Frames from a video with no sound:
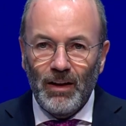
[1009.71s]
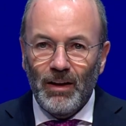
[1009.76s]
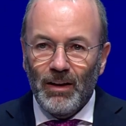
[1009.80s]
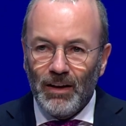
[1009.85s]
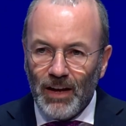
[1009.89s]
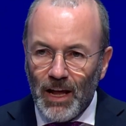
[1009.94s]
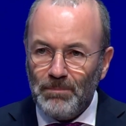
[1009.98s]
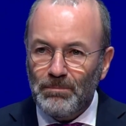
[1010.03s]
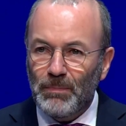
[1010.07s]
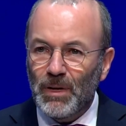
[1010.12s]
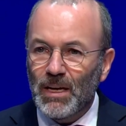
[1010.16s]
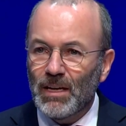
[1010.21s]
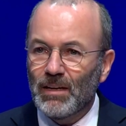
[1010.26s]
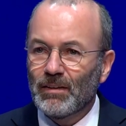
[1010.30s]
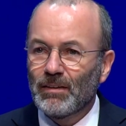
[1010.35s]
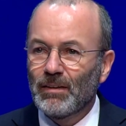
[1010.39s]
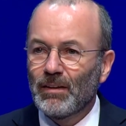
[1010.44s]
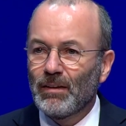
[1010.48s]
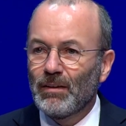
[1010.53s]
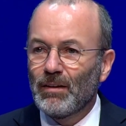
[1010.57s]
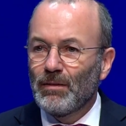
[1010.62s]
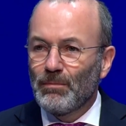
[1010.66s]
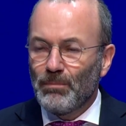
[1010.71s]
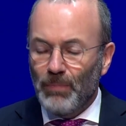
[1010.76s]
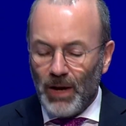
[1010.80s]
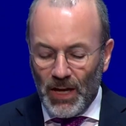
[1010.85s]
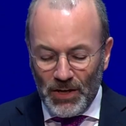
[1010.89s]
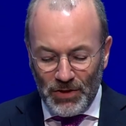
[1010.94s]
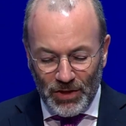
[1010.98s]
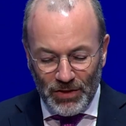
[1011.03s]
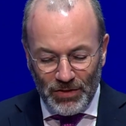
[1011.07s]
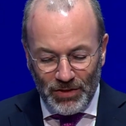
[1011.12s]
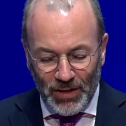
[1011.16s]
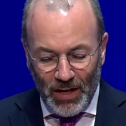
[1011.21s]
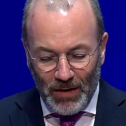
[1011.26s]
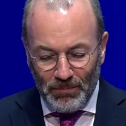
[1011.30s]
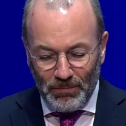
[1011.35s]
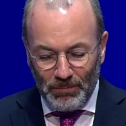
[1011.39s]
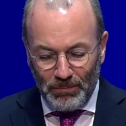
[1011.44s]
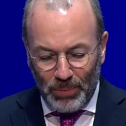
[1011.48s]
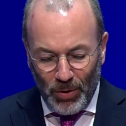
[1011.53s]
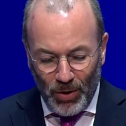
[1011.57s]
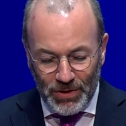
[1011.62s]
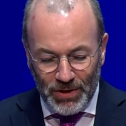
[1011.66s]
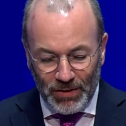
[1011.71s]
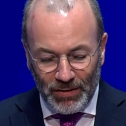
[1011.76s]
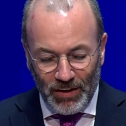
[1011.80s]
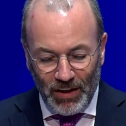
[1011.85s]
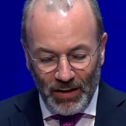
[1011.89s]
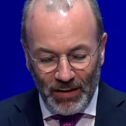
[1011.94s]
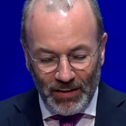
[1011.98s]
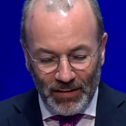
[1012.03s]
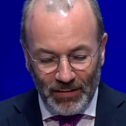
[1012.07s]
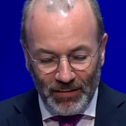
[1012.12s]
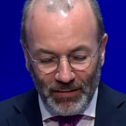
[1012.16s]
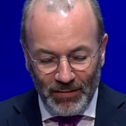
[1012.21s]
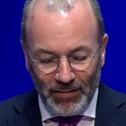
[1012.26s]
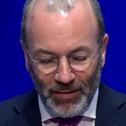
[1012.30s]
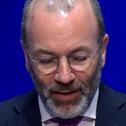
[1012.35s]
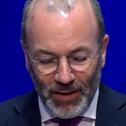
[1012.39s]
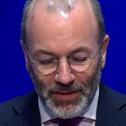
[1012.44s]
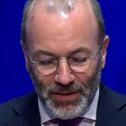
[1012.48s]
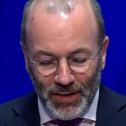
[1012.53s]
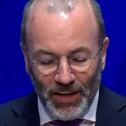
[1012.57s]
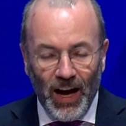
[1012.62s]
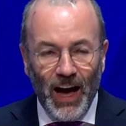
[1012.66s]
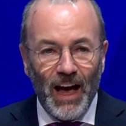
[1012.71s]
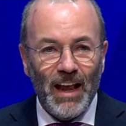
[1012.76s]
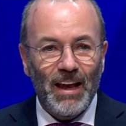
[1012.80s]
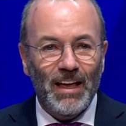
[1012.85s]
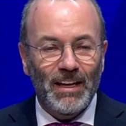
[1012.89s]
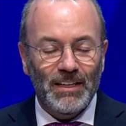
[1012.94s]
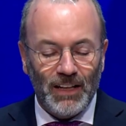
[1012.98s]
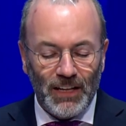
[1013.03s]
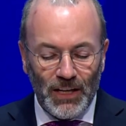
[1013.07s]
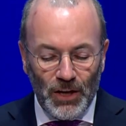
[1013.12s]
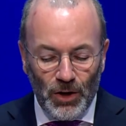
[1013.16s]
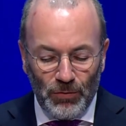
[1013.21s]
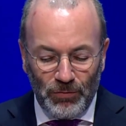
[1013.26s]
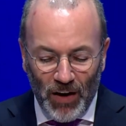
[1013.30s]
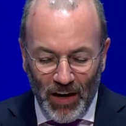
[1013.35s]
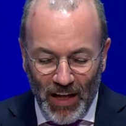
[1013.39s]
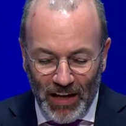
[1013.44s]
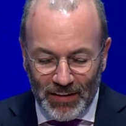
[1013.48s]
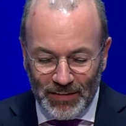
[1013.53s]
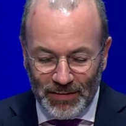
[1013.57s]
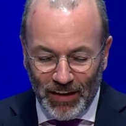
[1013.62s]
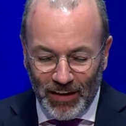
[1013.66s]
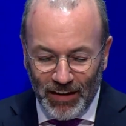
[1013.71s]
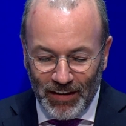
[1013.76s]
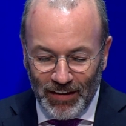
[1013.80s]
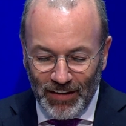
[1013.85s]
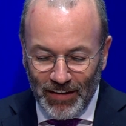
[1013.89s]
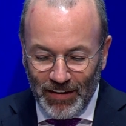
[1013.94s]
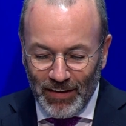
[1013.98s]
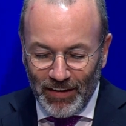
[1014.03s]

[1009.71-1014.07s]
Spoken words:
Let me mention them personally. It's in Ireland, Leo Falatka.